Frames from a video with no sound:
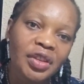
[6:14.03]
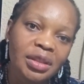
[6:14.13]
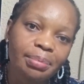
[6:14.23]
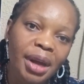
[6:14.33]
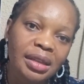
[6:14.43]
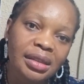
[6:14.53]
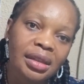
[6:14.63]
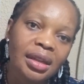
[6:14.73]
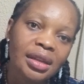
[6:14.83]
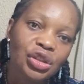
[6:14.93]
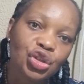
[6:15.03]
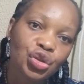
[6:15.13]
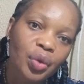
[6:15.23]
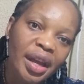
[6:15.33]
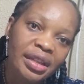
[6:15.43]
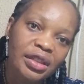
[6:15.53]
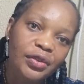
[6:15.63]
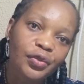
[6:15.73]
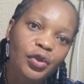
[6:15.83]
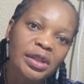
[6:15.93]
this bath
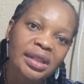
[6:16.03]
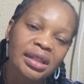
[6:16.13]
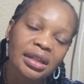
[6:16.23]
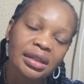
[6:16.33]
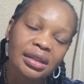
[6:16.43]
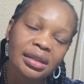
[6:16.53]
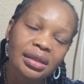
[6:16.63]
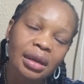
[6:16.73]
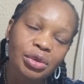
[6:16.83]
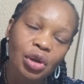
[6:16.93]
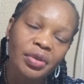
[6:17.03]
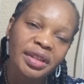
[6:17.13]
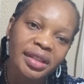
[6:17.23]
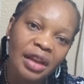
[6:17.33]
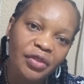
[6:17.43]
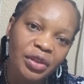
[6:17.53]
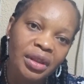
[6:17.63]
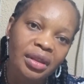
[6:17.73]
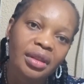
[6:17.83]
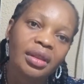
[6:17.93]
straight for
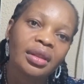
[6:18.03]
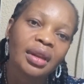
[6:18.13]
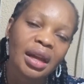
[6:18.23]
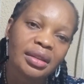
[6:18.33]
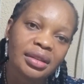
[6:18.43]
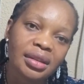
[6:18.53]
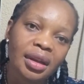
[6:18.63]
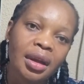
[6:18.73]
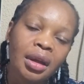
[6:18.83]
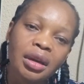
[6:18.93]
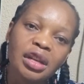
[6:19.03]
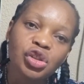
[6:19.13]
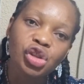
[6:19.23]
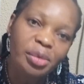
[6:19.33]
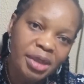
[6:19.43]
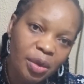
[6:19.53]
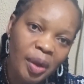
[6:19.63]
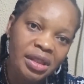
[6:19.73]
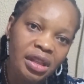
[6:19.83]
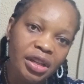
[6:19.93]
7 nights. Then
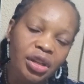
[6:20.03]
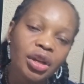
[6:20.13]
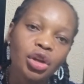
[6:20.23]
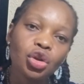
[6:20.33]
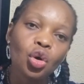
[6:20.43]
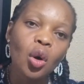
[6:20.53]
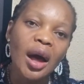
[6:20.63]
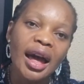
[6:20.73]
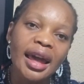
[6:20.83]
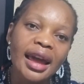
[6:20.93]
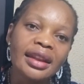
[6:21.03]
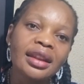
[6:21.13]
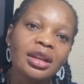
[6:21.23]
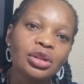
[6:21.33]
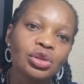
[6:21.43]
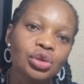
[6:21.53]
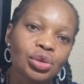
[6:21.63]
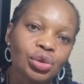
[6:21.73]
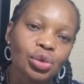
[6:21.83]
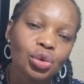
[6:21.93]
subsequently you go ahead
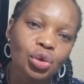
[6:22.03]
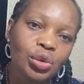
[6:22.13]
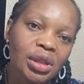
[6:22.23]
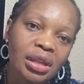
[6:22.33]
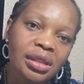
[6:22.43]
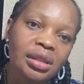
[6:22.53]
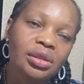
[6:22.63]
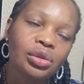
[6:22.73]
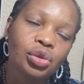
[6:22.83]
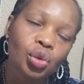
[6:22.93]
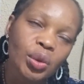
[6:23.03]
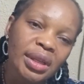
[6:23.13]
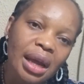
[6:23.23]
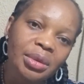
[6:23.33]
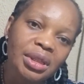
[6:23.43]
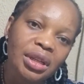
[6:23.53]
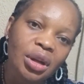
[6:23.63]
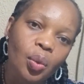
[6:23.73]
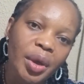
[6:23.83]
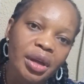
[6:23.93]
to use it 2 times in
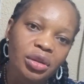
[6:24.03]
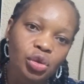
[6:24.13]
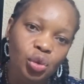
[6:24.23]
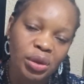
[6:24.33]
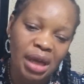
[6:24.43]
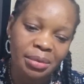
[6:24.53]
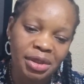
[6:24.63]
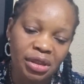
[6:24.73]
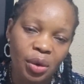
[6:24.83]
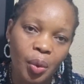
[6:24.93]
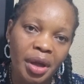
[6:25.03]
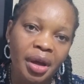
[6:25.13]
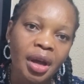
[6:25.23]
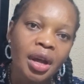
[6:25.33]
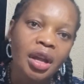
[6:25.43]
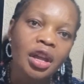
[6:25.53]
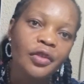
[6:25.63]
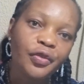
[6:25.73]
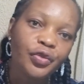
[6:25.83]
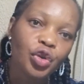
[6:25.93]
a week, 2 times in a week.
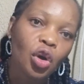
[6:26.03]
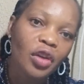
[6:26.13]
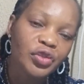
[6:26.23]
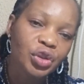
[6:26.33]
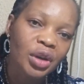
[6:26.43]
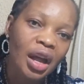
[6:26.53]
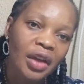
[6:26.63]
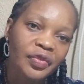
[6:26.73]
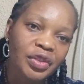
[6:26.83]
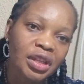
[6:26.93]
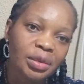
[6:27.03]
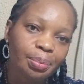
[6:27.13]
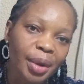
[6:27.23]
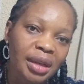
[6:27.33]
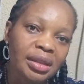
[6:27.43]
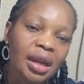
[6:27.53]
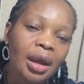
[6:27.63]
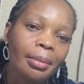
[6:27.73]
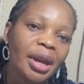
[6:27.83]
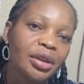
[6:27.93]
If you often have this bath,
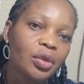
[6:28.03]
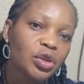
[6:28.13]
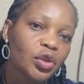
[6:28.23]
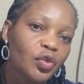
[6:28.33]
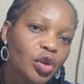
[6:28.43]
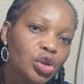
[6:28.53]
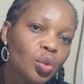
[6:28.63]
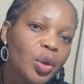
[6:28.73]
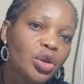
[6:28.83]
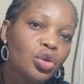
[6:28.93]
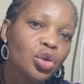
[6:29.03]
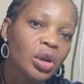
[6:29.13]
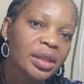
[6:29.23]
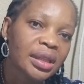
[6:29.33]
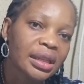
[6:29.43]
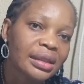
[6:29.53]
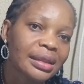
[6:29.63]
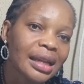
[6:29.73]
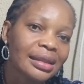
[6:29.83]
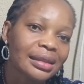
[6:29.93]
by the grace of God, you will notice
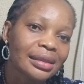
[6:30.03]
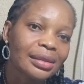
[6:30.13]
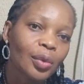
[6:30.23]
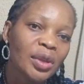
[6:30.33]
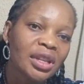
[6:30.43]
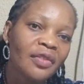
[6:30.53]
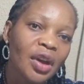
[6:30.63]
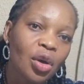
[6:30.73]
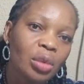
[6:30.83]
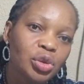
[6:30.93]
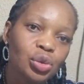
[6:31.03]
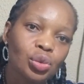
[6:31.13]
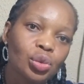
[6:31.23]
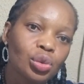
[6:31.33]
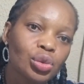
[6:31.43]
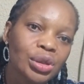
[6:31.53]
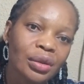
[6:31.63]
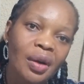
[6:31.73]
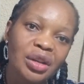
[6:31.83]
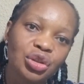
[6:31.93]
that whatever comes to
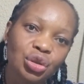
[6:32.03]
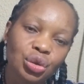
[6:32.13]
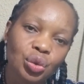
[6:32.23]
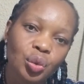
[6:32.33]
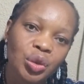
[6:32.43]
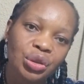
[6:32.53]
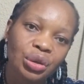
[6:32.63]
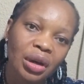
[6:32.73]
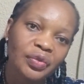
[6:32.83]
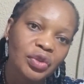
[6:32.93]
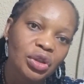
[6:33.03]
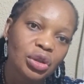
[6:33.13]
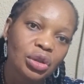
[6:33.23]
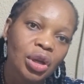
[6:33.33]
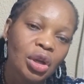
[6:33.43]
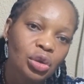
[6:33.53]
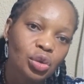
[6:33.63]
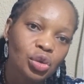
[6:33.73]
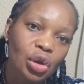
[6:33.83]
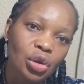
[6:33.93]
scratch you, witchcrafting,
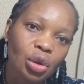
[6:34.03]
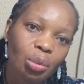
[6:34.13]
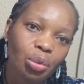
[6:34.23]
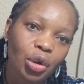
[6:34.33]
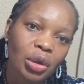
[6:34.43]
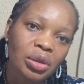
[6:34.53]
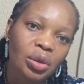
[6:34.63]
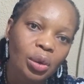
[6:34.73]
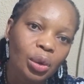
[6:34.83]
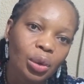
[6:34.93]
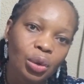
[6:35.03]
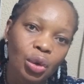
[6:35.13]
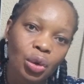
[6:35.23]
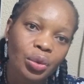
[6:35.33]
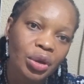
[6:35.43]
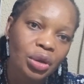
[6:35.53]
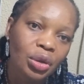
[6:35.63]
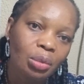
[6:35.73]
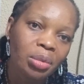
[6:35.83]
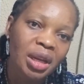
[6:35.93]
to suck your blood, your glory,
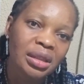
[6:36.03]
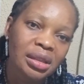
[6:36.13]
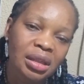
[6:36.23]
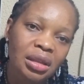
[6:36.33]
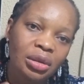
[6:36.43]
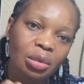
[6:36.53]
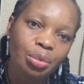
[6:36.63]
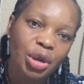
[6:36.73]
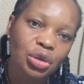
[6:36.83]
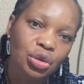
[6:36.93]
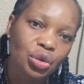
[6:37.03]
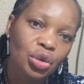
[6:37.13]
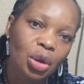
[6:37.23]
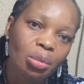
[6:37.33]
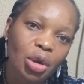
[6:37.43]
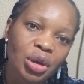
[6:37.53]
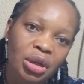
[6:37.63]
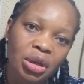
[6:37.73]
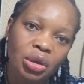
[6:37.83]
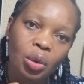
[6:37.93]
your blessing, your breakthrough, your
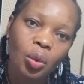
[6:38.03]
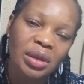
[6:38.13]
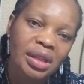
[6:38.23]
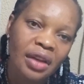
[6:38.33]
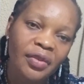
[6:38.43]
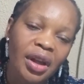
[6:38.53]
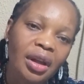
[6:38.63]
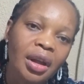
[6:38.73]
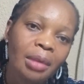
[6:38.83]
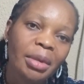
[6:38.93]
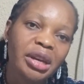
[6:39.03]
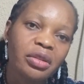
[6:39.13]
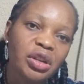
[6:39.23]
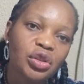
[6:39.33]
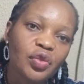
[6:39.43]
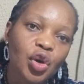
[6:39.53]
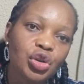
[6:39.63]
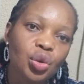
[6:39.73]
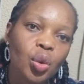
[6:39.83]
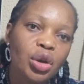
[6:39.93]
money, your whatever, by the grace of
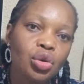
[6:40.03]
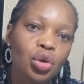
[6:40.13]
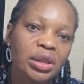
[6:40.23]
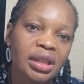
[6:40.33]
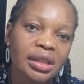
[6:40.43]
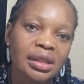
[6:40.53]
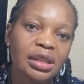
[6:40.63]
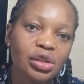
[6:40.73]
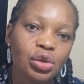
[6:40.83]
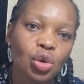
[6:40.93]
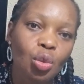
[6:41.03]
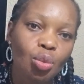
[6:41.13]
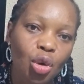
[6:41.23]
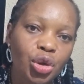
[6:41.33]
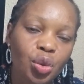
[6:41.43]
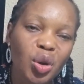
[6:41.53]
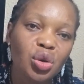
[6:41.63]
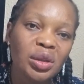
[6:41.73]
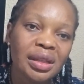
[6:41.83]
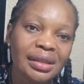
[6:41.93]
God, you will notice it no more. You will
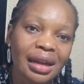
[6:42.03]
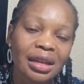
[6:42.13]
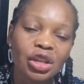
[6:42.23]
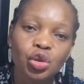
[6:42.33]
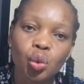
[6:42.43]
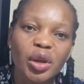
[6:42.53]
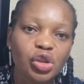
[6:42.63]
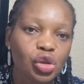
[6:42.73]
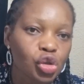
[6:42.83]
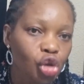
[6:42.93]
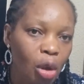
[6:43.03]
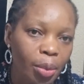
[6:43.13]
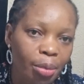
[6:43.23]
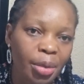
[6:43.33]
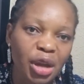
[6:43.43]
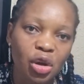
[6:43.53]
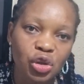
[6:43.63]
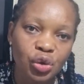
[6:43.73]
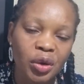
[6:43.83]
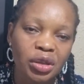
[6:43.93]
notice that it will stop by
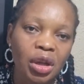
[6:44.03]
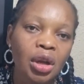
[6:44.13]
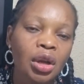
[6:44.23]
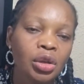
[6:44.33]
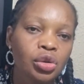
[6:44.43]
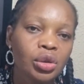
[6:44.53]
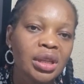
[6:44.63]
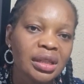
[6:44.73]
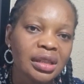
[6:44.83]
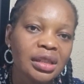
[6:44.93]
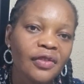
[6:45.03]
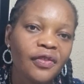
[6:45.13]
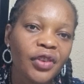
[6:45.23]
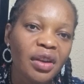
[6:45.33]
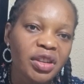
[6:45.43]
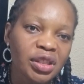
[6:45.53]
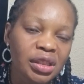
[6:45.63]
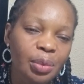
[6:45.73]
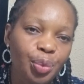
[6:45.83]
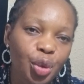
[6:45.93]
God's grace. So this is a very
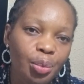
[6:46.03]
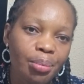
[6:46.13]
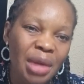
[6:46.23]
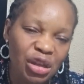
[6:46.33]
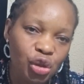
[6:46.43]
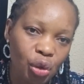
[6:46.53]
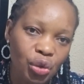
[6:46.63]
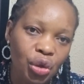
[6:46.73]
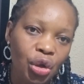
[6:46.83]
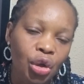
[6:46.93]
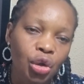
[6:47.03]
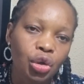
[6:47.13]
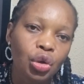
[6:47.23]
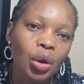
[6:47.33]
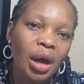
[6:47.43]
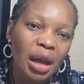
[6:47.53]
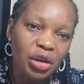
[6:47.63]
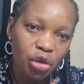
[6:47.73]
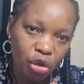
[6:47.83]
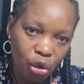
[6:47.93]
simple method you
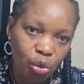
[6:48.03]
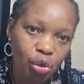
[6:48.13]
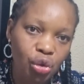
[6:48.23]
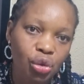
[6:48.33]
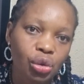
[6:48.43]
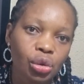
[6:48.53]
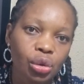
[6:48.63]
can use